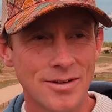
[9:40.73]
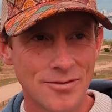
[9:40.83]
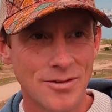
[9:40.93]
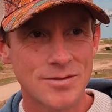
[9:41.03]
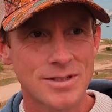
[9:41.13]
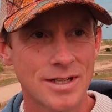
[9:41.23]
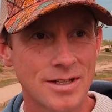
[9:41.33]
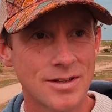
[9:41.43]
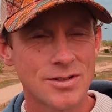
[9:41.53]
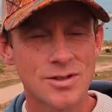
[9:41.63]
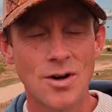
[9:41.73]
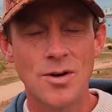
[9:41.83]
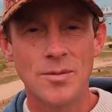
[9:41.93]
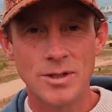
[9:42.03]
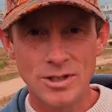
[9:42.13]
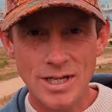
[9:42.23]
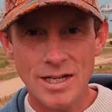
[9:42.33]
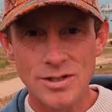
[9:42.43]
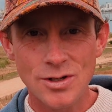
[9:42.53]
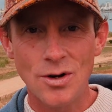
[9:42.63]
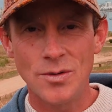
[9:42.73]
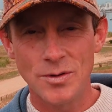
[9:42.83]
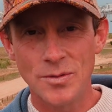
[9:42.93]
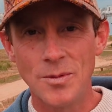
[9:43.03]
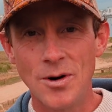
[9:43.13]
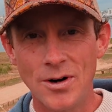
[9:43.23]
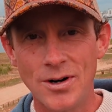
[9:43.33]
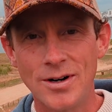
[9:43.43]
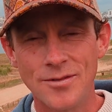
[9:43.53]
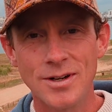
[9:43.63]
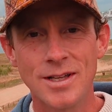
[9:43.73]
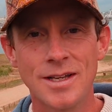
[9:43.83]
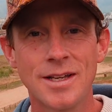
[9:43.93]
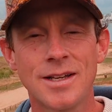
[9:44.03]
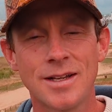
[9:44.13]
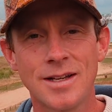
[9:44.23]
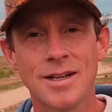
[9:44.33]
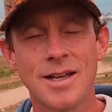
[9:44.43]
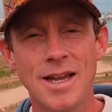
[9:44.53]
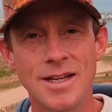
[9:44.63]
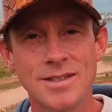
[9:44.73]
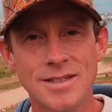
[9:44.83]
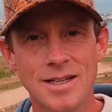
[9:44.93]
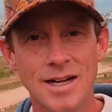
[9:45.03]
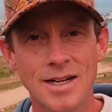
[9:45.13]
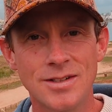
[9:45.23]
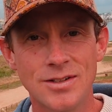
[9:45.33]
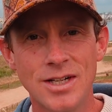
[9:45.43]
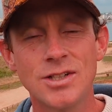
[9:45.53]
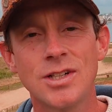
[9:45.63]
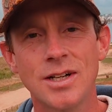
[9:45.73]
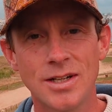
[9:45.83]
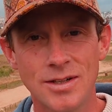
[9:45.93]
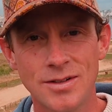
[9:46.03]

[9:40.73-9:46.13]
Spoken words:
And obviously the salt, when you take salt with water, it really aids the hydration.